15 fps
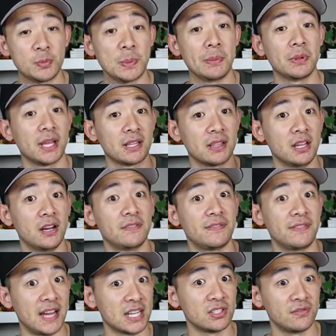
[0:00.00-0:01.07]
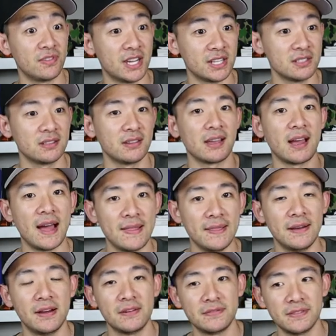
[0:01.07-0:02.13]
Most people like love fashion fashion. Like I
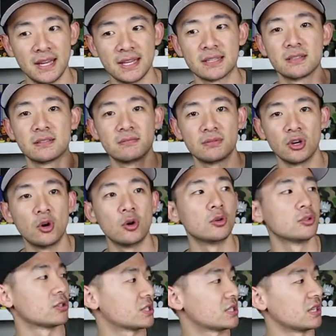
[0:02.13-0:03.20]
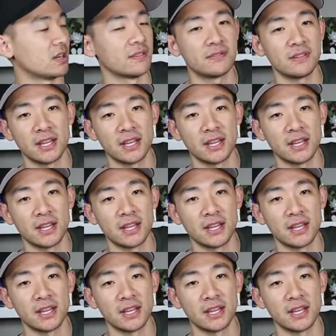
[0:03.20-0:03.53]
love like the older stuff,